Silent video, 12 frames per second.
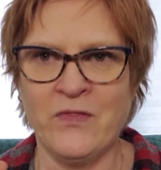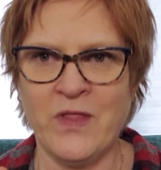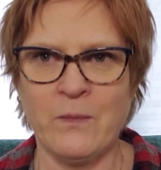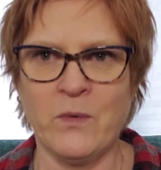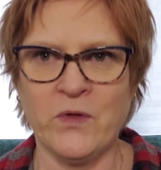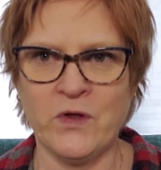
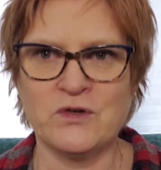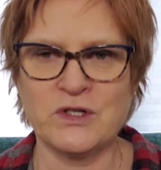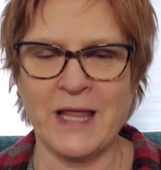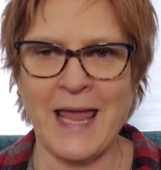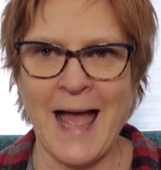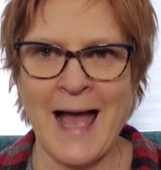They will
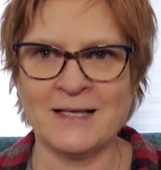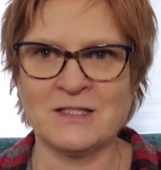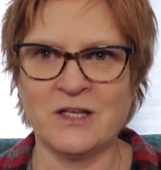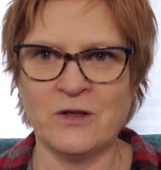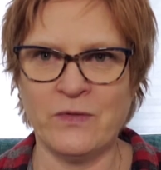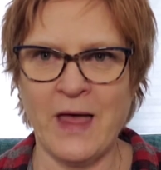usually
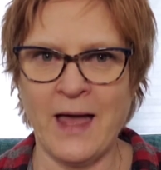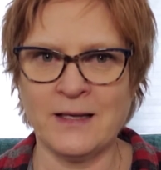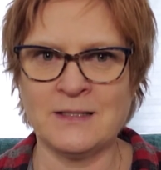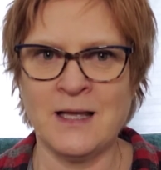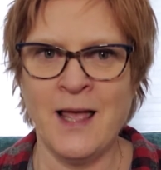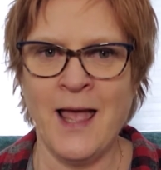ask you that.